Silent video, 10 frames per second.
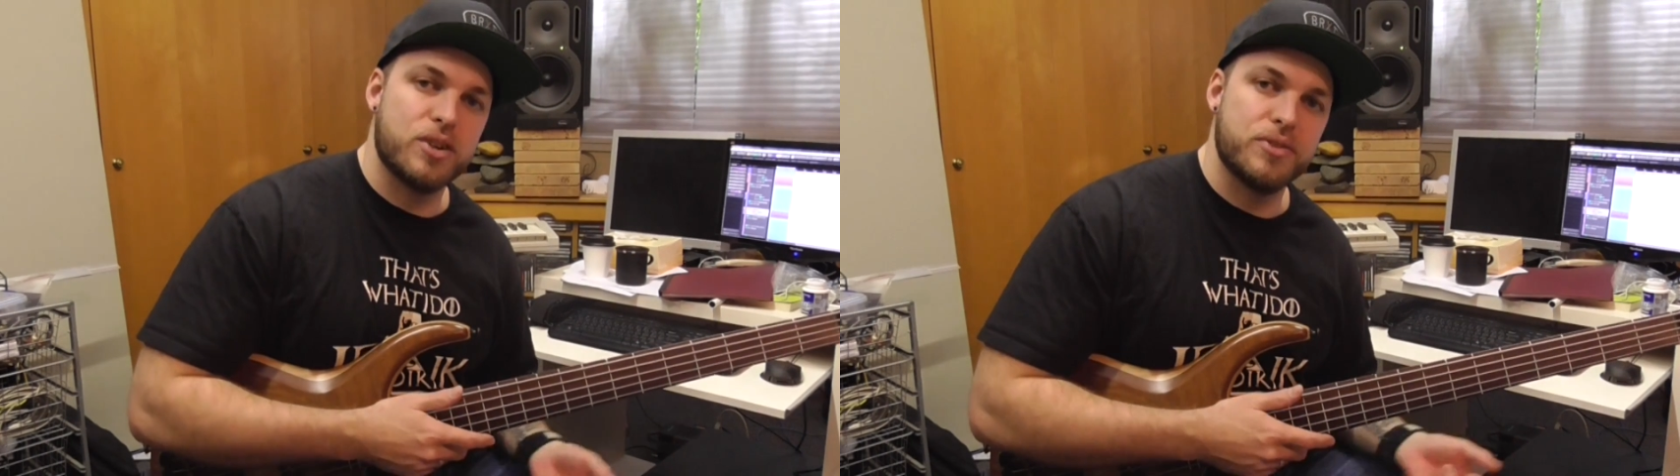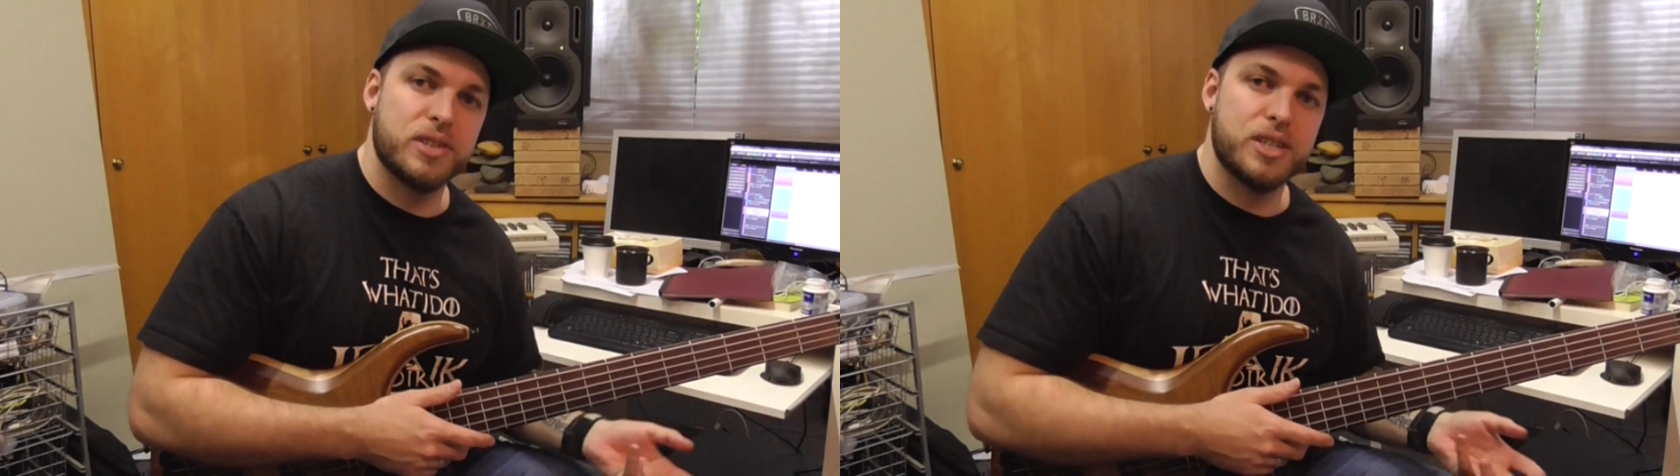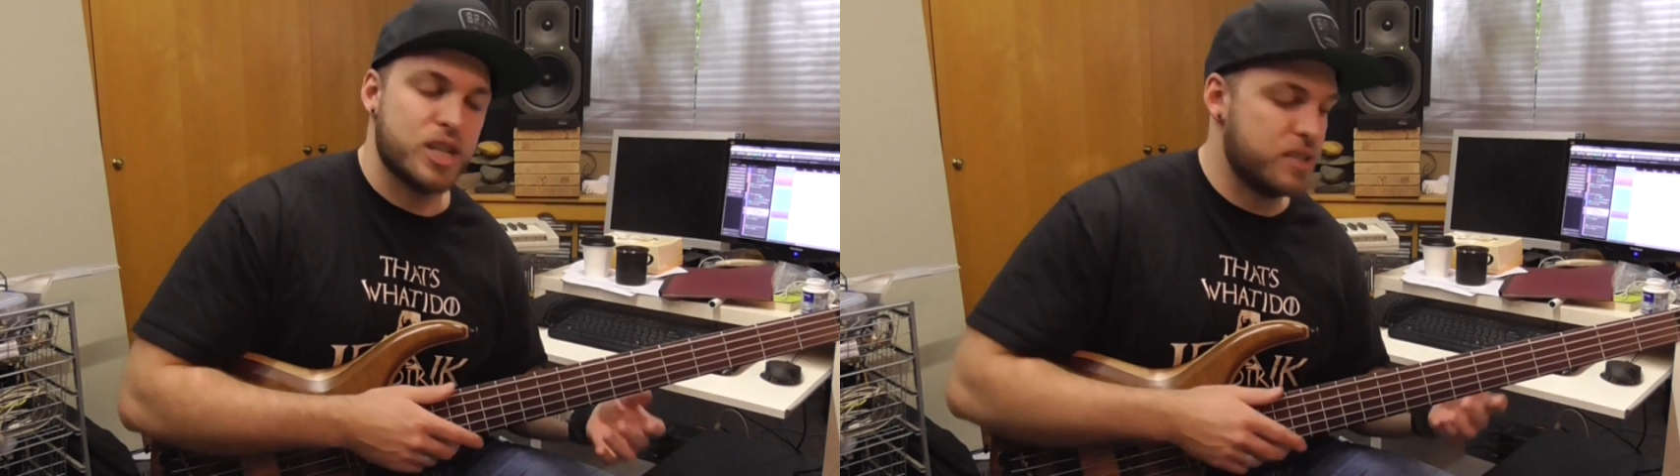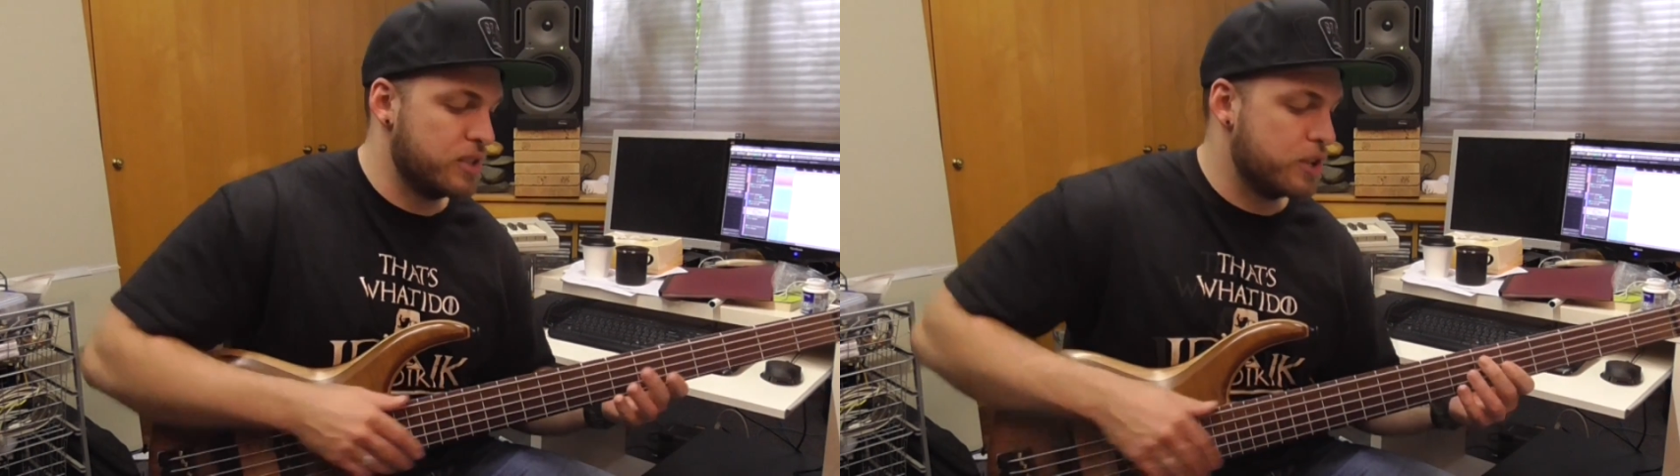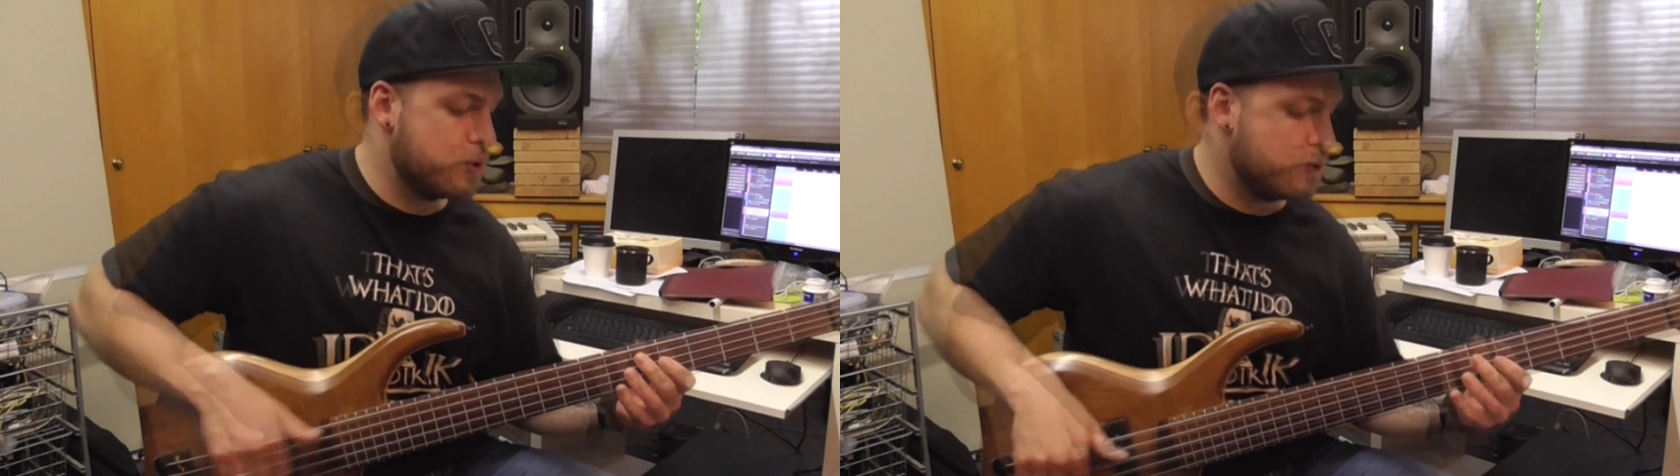constantly
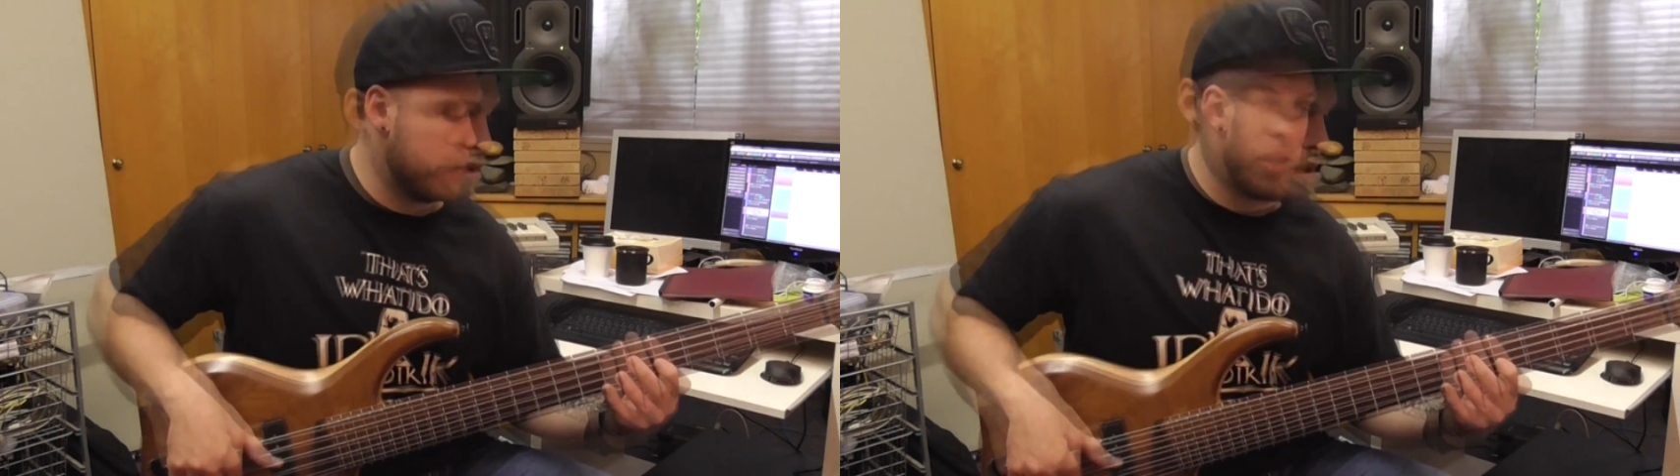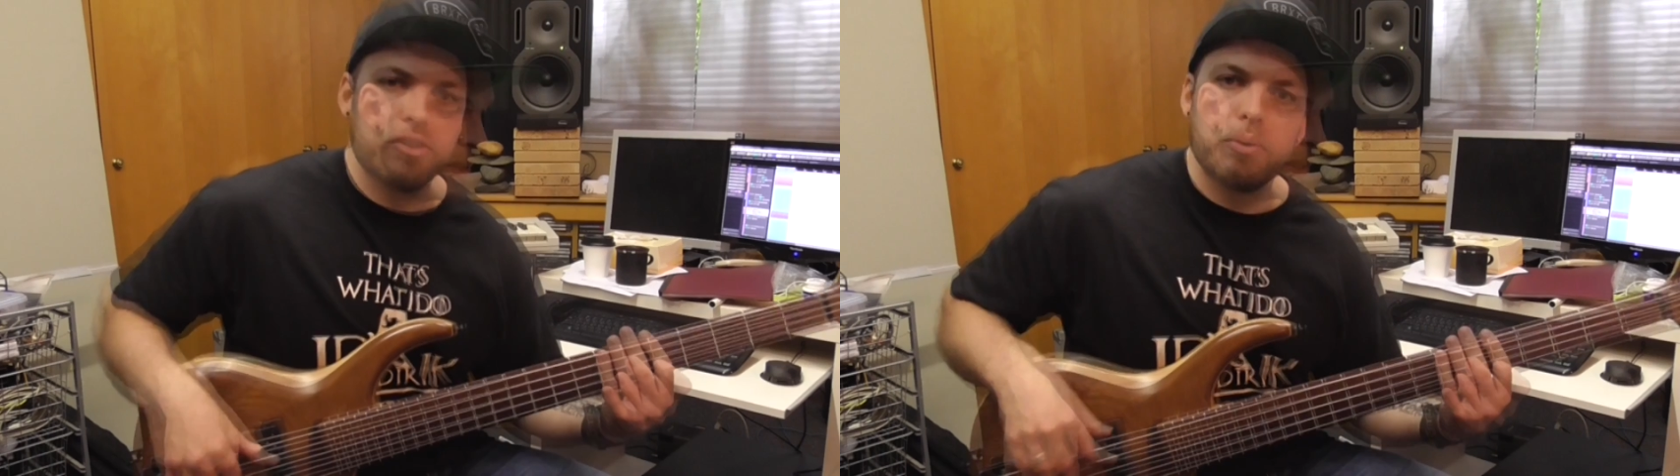chasing the chord.